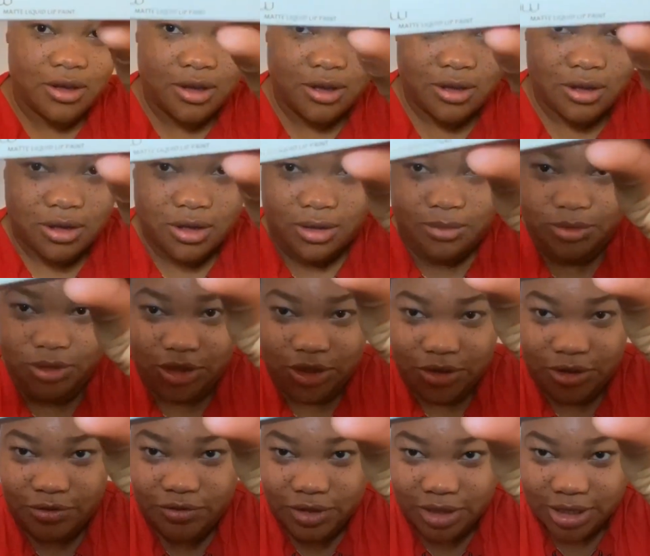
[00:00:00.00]
Don't know
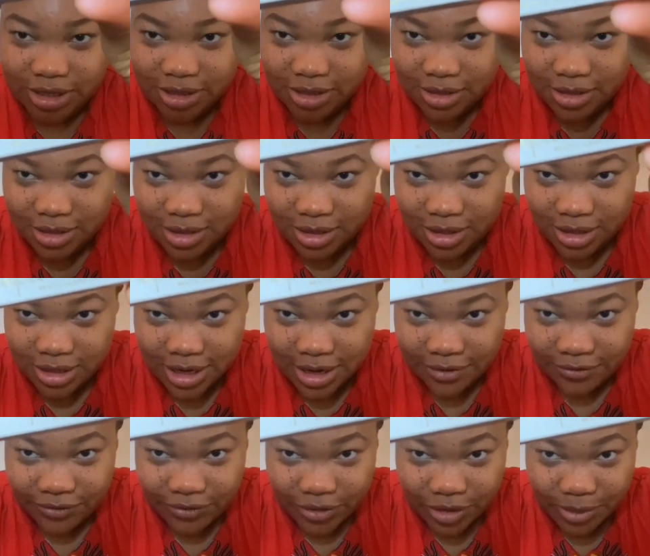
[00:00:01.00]
if you guys can see that,
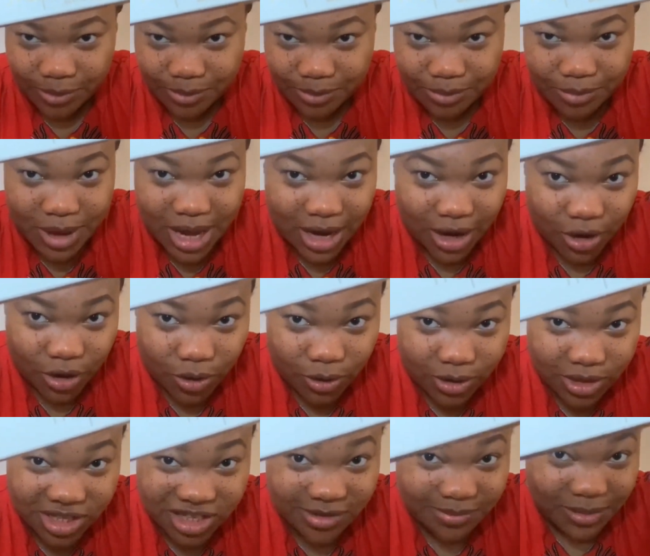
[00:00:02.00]
from Mellow
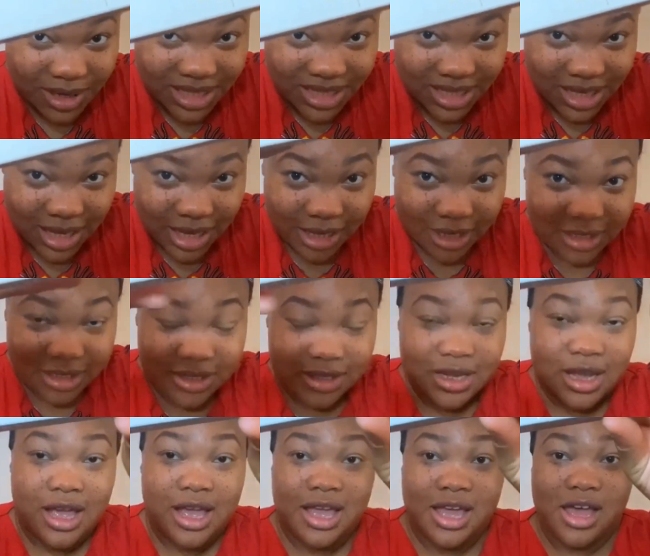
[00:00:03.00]
Cosmetics.
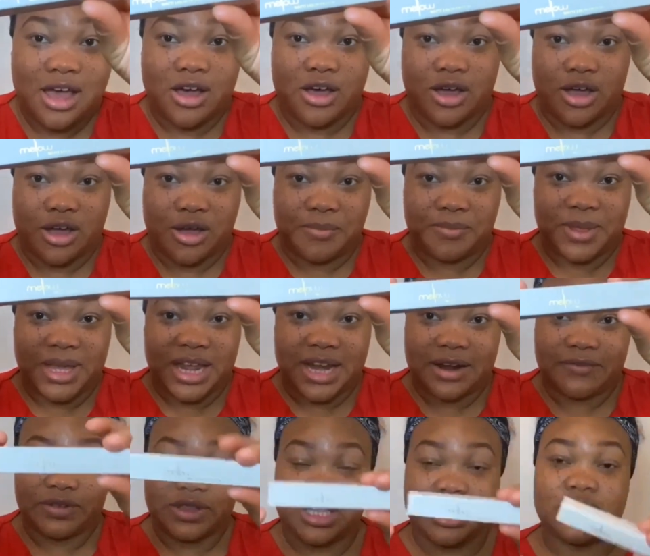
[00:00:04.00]
And
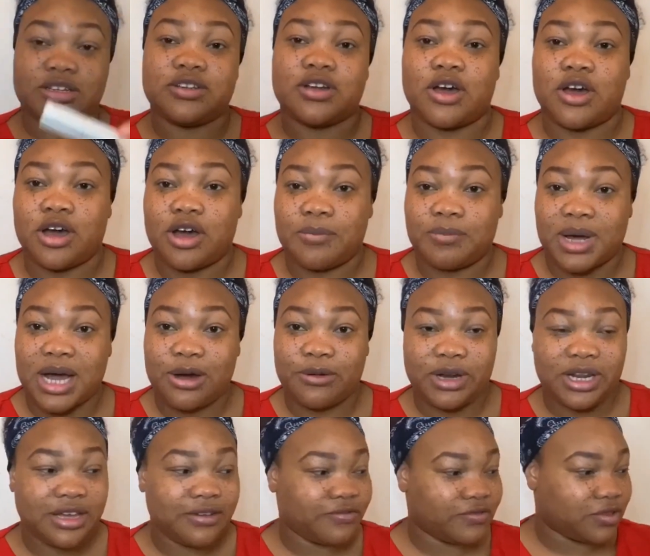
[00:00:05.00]
everything. I'll
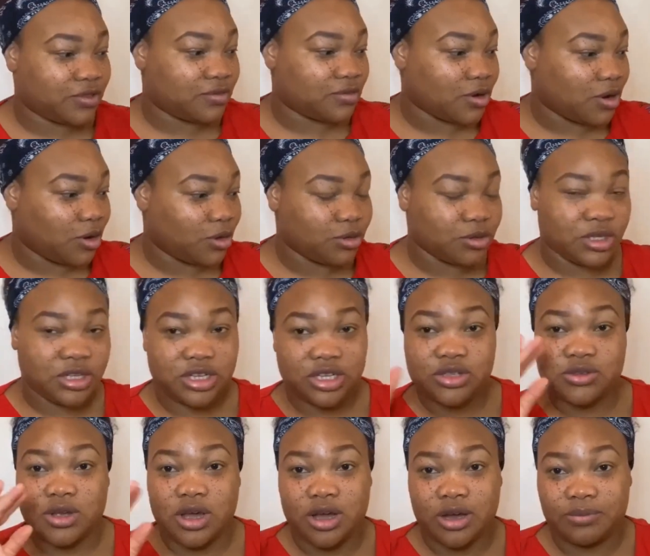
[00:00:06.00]
leave all the
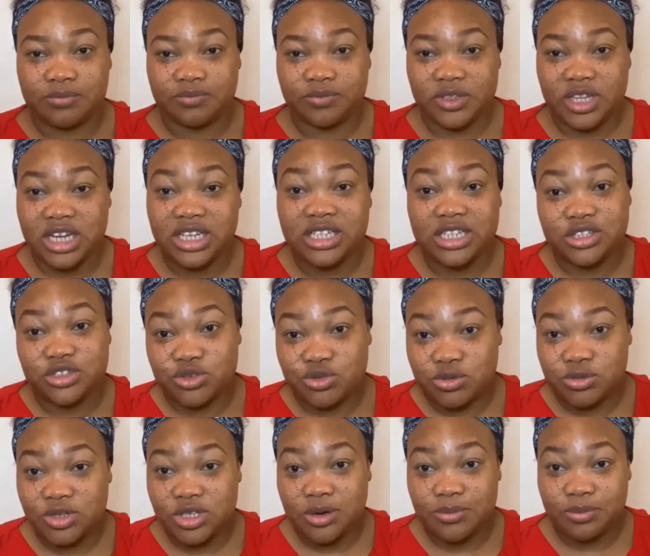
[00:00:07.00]
in the
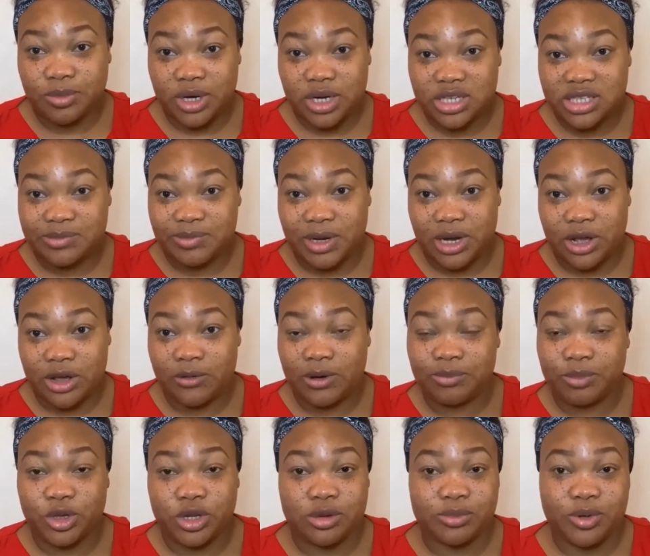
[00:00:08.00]
description box below. I'm
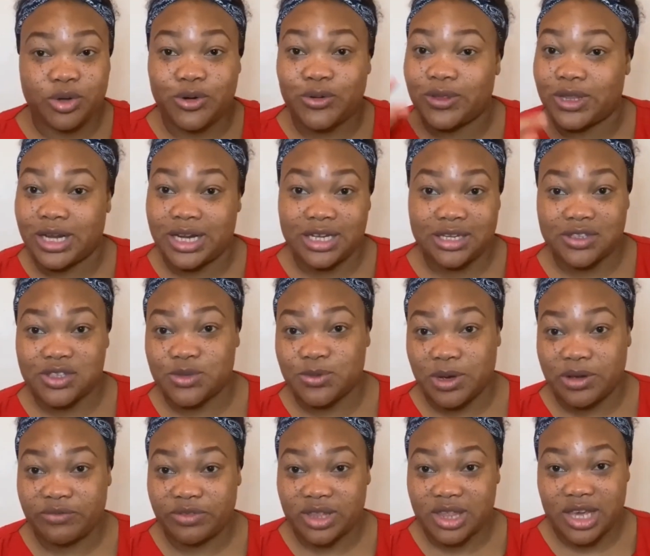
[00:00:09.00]
gonna put all the links to
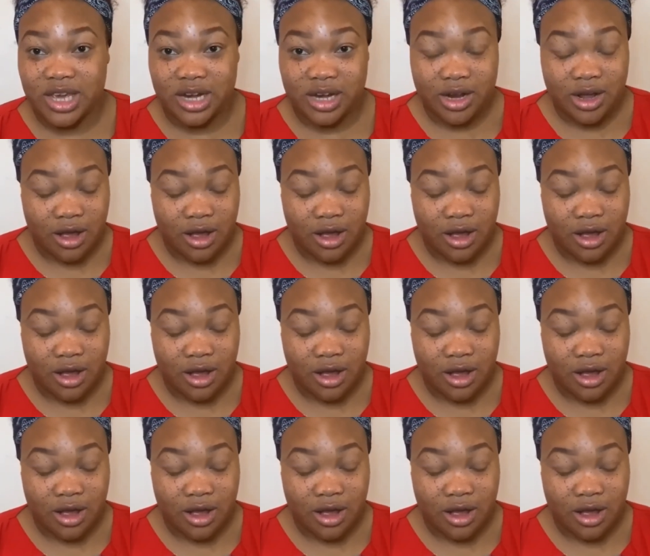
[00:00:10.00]
everything.